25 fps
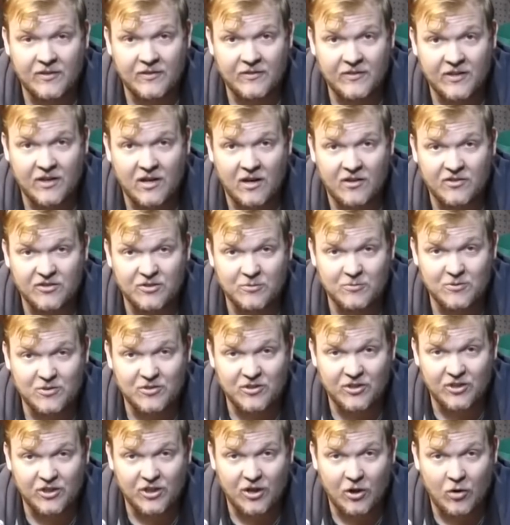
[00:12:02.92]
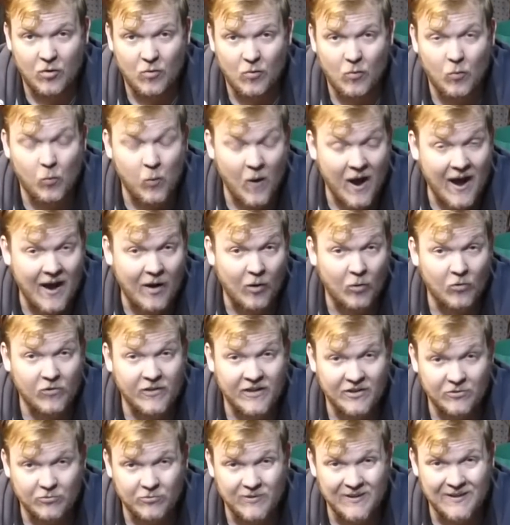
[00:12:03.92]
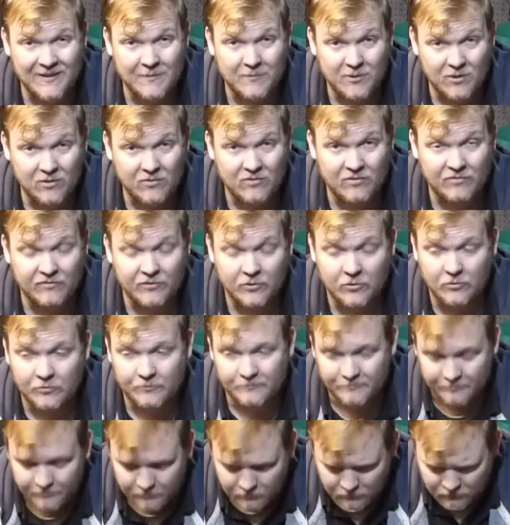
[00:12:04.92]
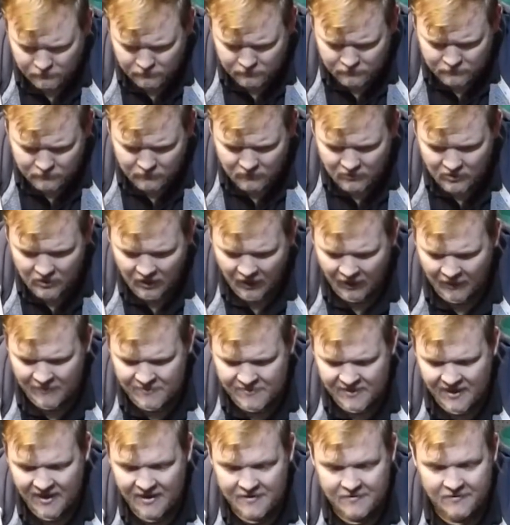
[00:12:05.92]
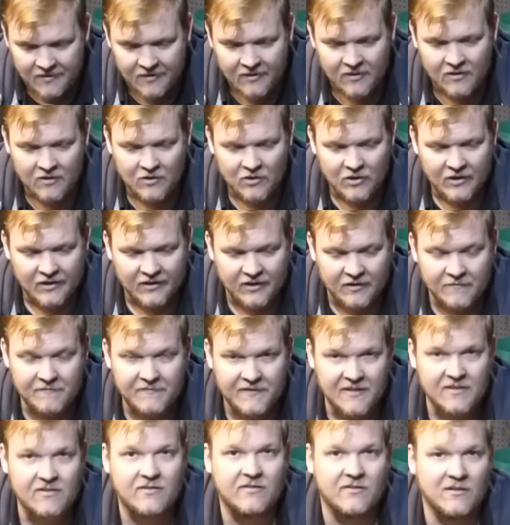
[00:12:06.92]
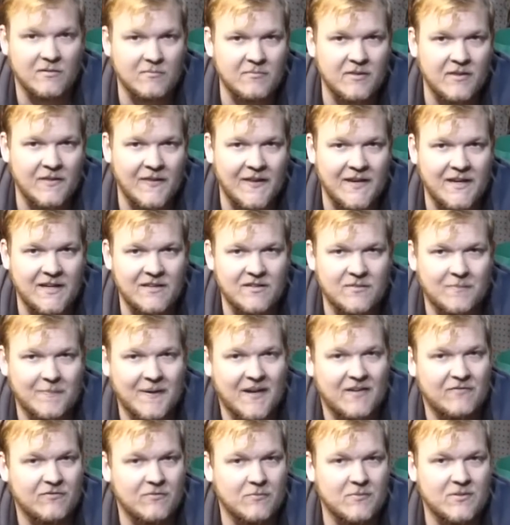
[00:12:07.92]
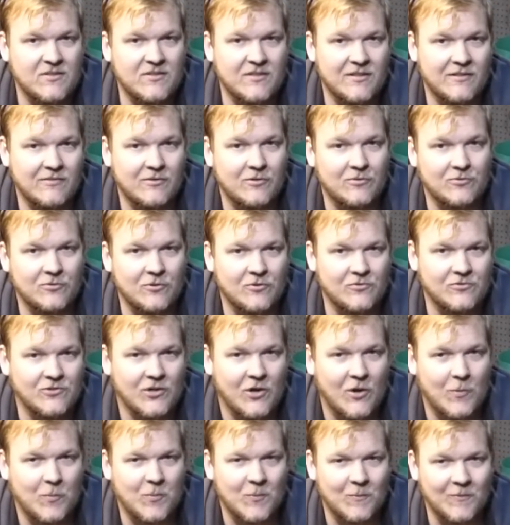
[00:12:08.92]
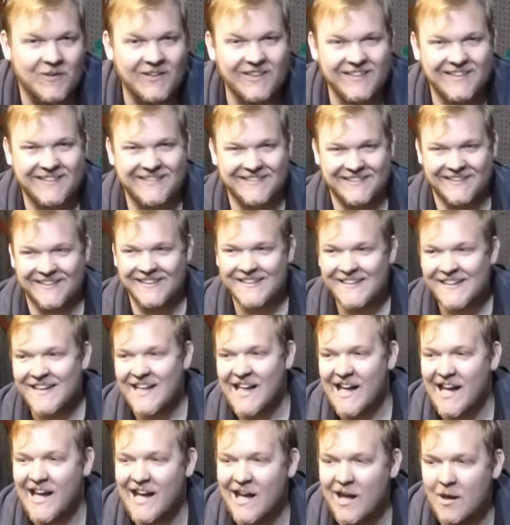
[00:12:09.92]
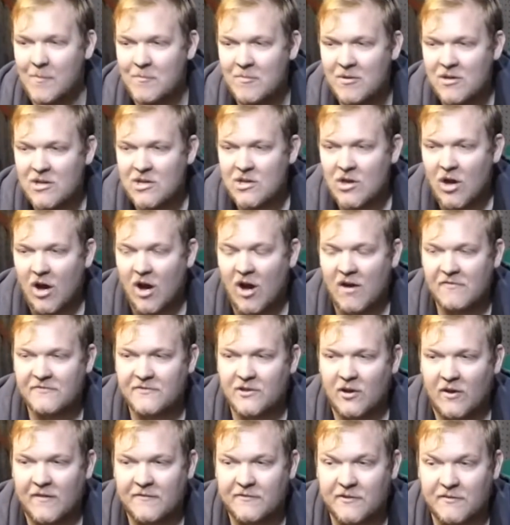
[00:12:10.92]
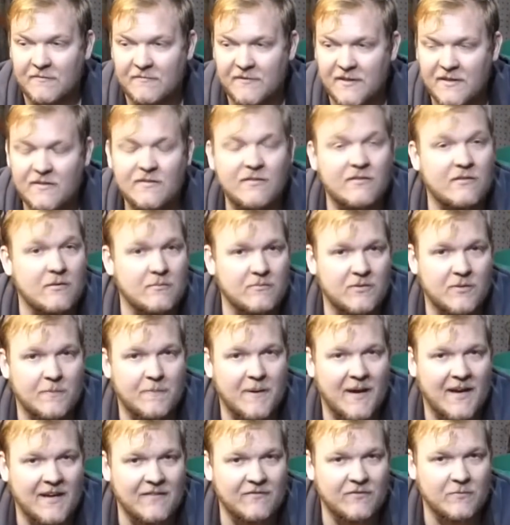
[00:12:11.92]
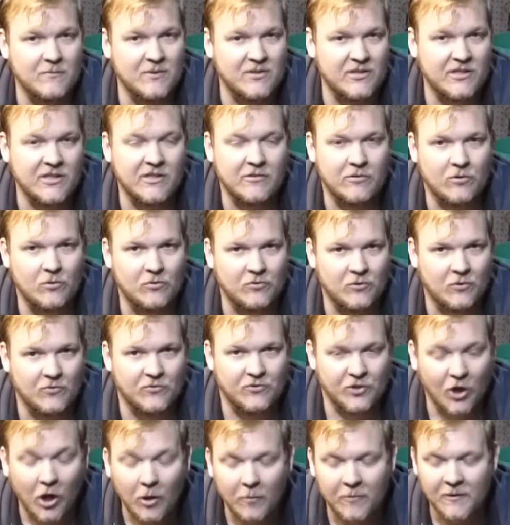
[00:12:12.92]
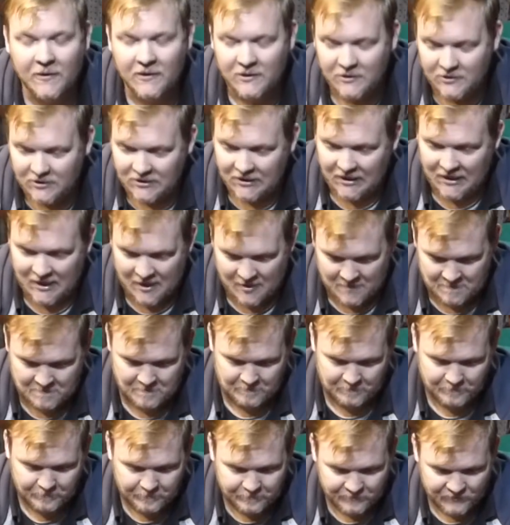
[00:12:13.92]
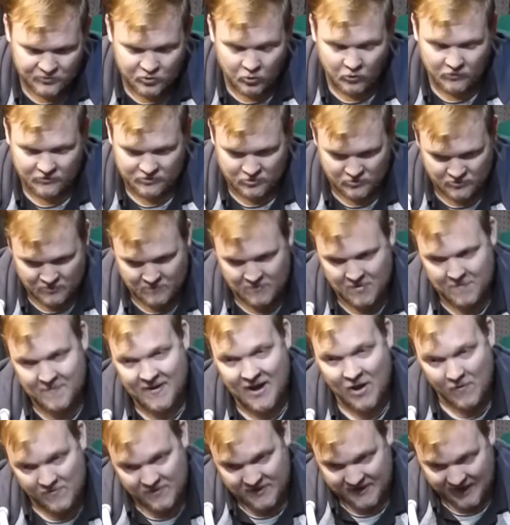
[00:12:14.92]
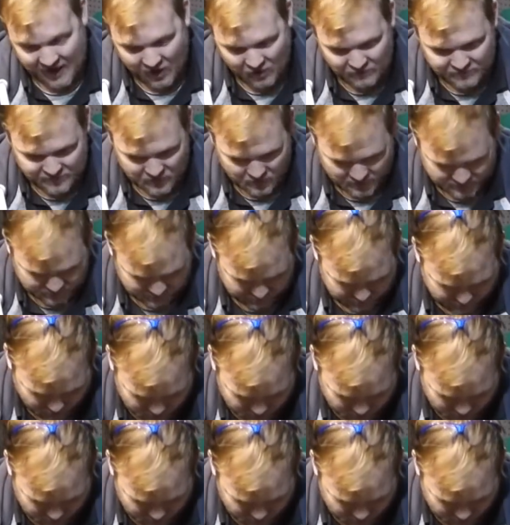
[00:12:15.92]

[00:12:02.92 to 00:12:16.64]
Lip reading: that the customer's going to go, wow, that's really beautiful, and then convince them that they need to pay for materials on top. After I've convinced them to pay for materials on top, talk to them about the galvanizing